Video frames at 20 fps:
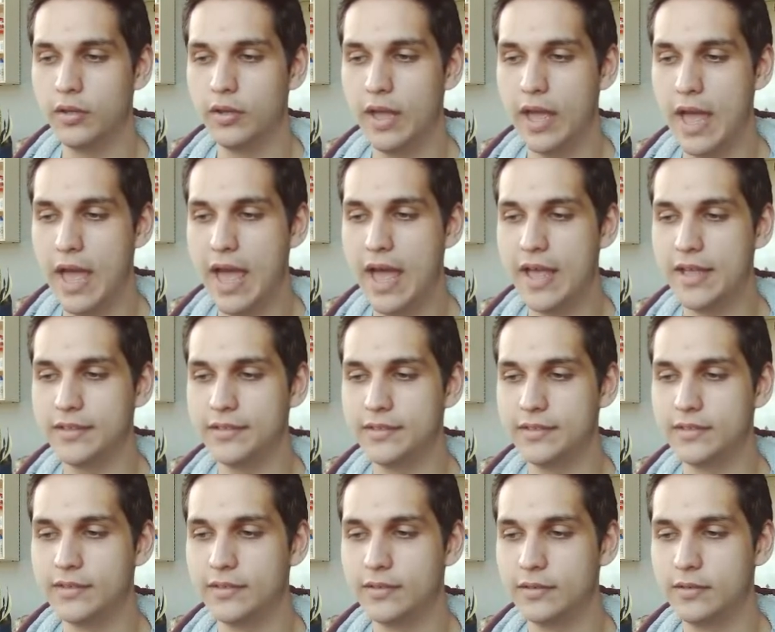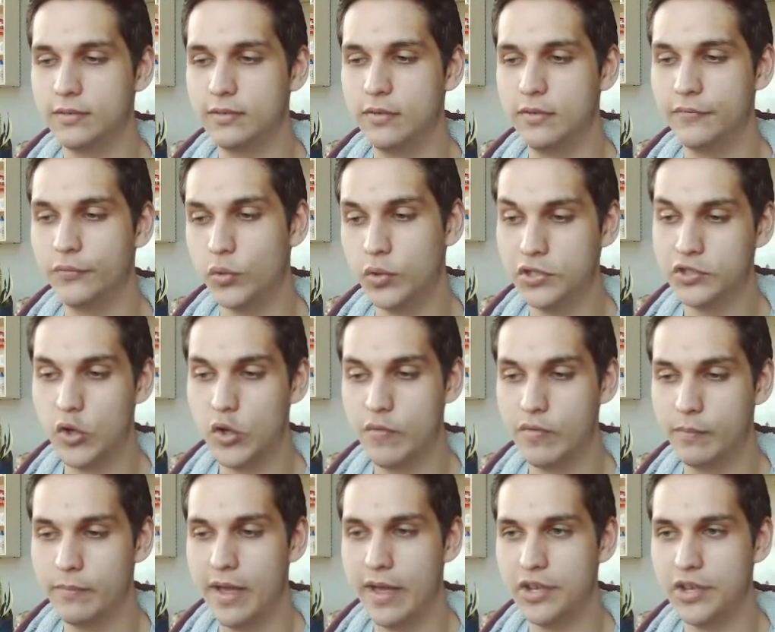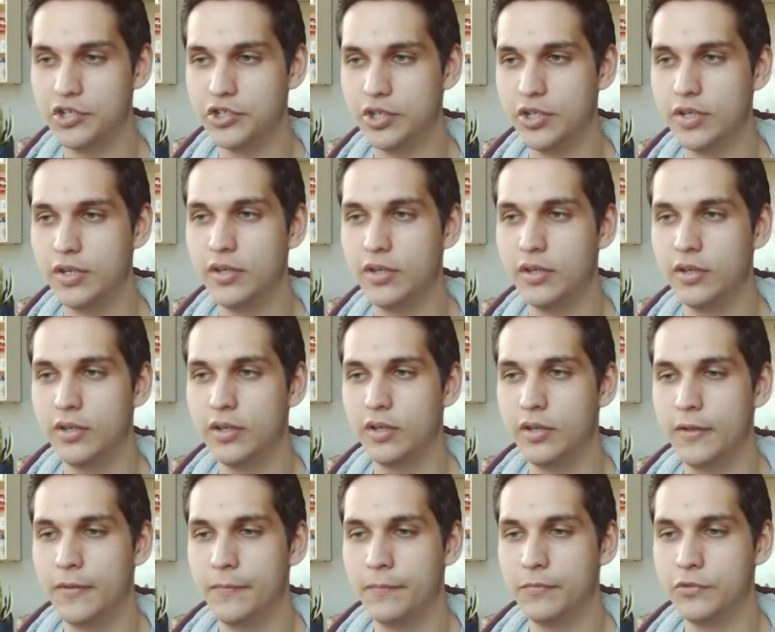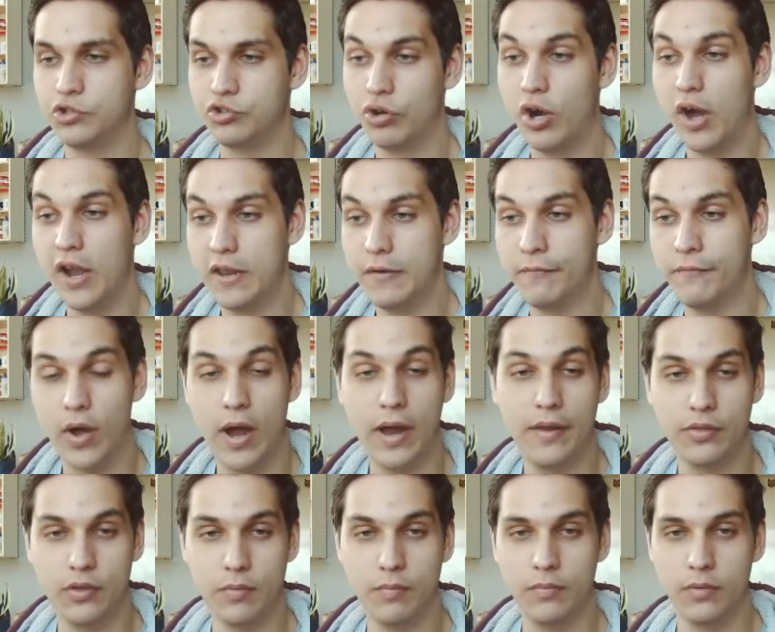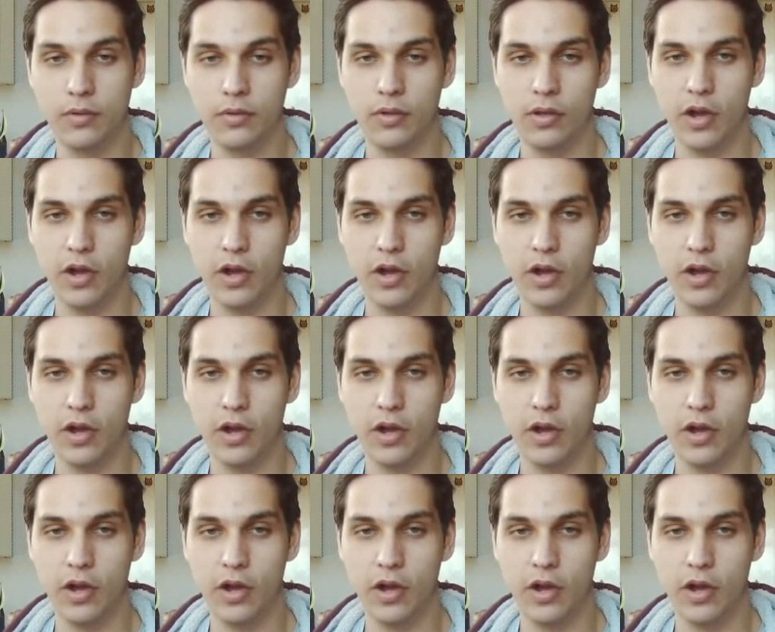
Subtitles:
has the voiceover manager try and find them.